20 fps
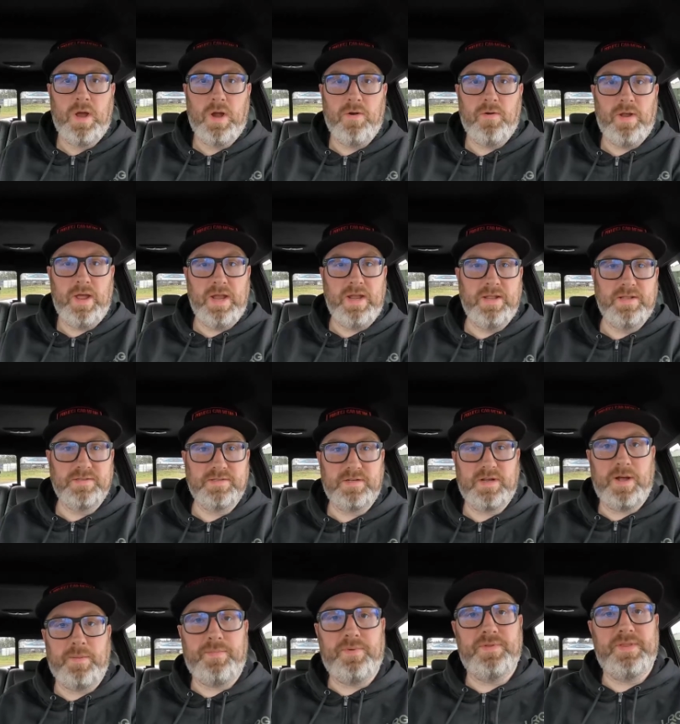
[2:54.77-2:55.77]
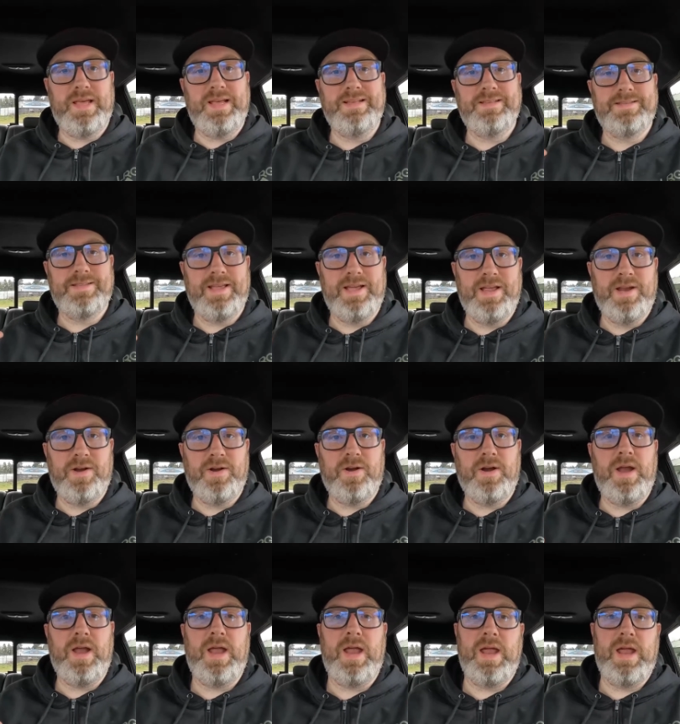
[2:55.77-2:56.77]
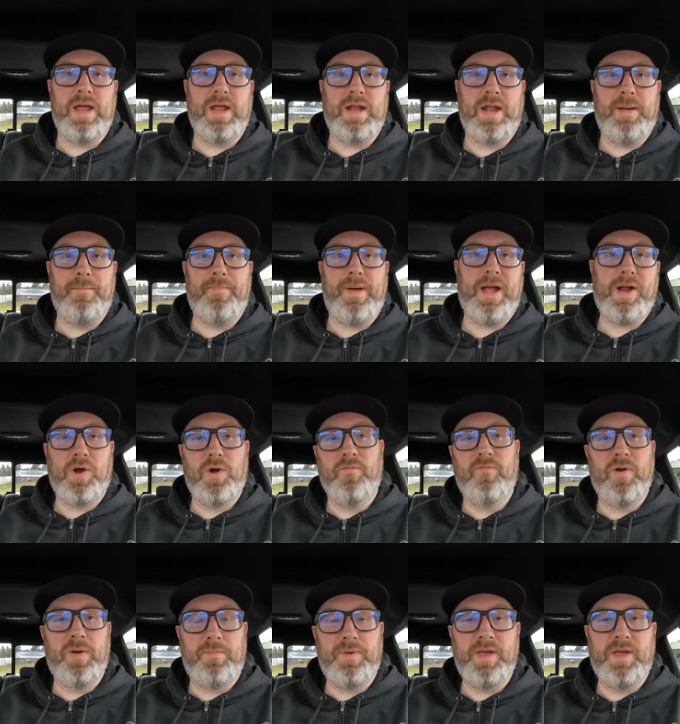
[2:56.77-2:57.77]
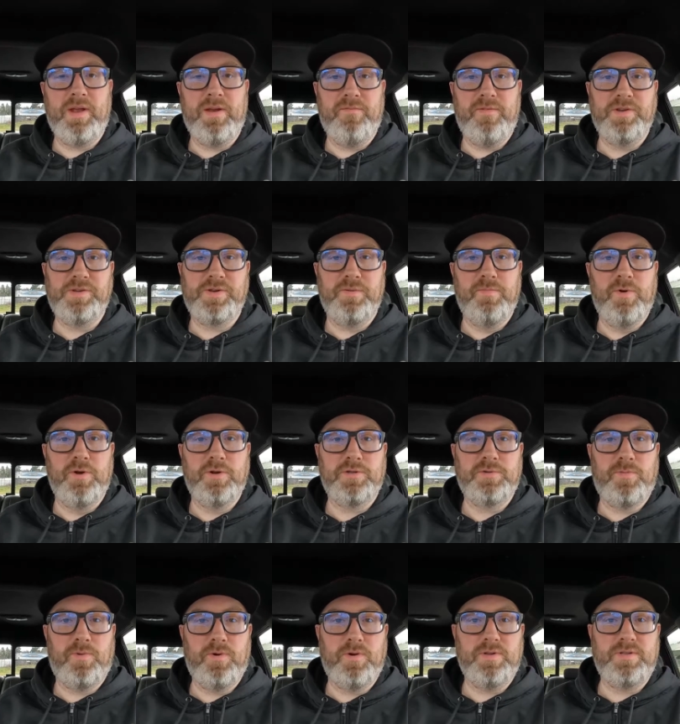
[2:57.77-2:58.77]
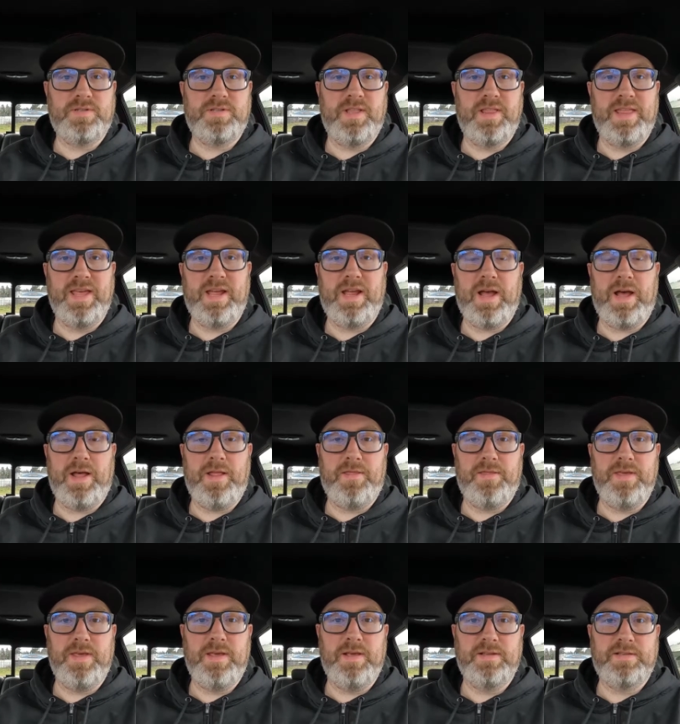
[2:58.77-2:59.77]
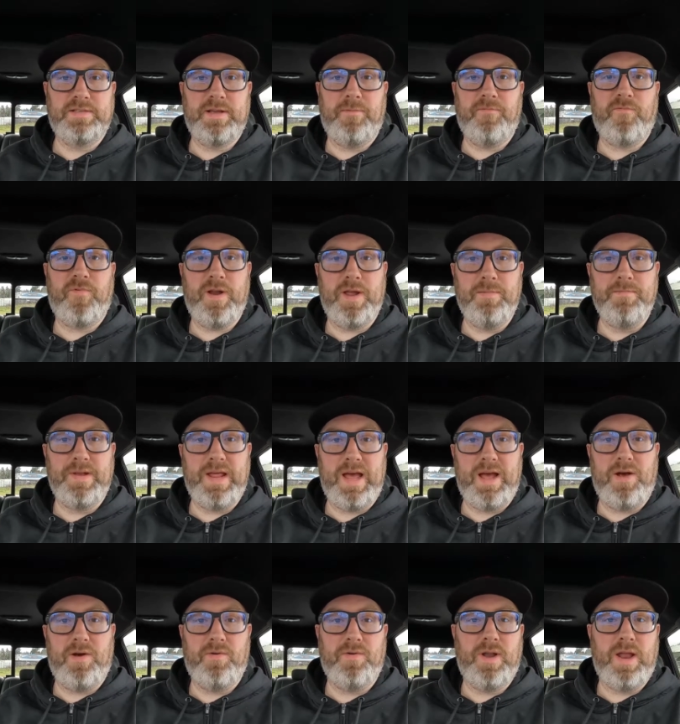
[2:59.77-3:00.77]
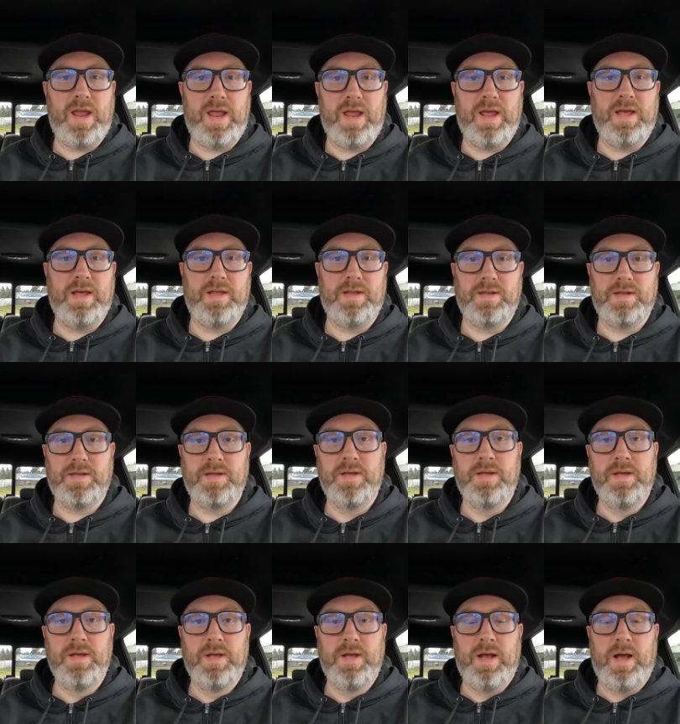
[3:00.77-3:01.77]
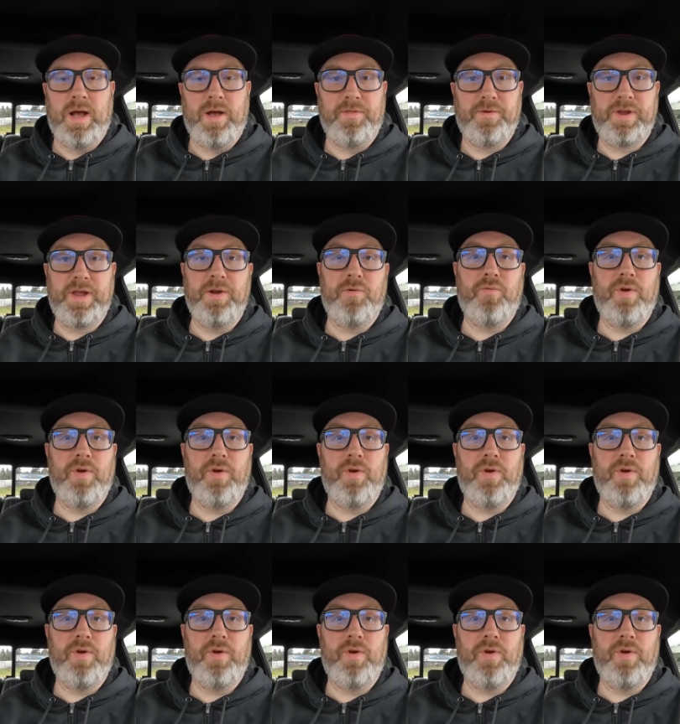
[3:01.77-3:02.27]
all right, it is a couple days later and I'm back over at Peak Innovation Motorsports. They got the subframe down and they're getting